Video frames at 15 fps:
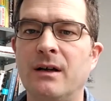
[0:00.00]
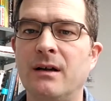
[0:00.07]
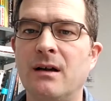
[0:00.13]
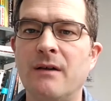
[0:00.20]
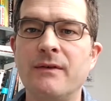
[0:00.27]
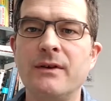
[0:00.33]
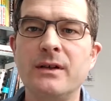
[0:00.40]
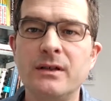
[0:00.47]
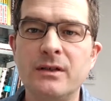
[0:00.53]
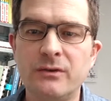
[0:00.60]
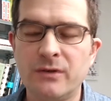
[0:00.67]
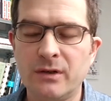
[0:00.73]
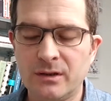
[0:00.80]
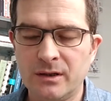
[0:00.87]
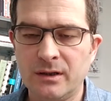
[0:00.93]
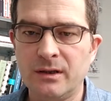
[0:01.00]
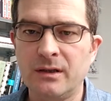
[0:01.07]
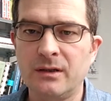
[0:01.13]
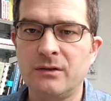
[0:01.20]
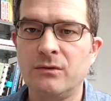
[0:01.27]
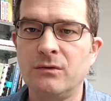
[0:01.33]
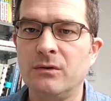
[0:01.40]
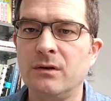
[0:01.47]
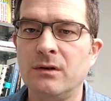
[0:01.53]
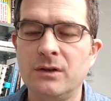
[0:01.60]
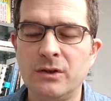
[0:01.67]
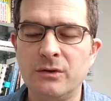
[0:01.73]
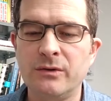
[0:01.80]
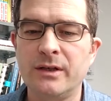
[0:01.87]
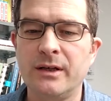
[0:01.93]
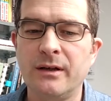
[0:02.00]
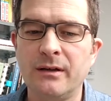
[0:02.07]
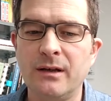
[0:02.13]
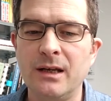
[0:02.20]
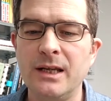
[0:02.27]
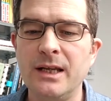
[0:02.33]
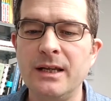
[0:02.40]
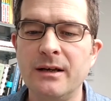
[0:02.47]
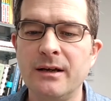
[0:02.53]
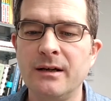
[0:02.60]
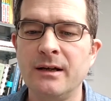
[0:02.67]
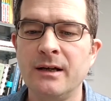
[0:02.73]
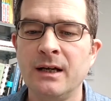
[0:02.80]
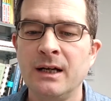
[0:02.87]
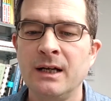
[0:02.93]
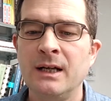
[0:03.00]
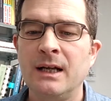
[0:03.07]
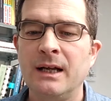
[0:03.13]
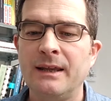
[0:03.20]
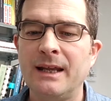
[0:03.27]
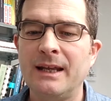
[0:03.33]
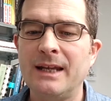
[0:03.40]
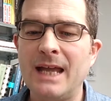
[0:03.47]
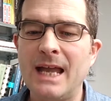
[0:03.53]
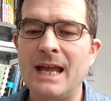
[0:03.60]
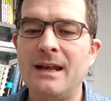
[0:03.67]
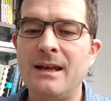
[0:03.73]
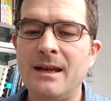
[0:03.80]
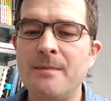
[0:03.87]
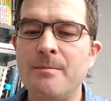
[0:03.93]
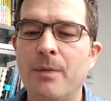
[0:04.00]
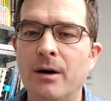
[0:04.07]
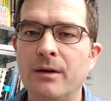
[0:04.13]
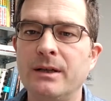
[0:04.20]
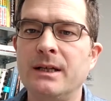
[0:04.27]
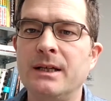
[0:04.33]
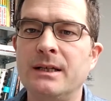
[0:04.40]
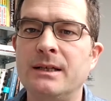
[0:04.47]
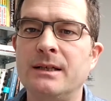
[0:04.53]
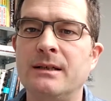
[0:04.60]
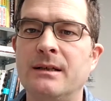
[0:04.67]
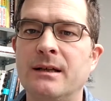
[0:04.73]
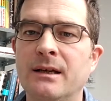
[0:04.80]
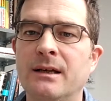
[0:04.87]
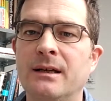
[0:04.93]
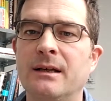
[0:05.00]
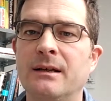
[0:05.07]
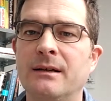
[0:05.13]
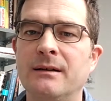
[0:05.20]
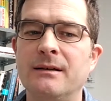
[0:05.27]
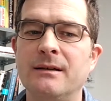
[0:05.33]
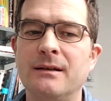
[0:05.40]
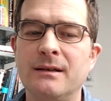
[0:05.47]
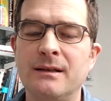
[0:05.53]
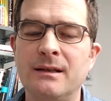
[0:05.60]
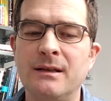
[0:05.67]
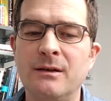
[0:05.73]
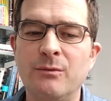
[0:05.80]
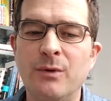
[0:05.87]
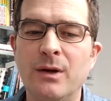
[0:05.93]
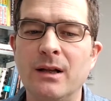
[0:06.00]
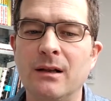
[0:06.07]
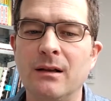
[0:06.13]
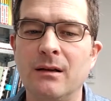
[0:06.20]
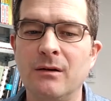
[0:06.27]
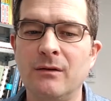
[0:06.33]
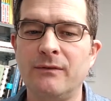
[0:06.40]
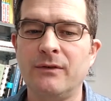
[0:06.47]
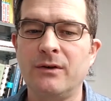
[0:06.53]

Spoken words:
governance structures, or choose another leader that again embodies the will of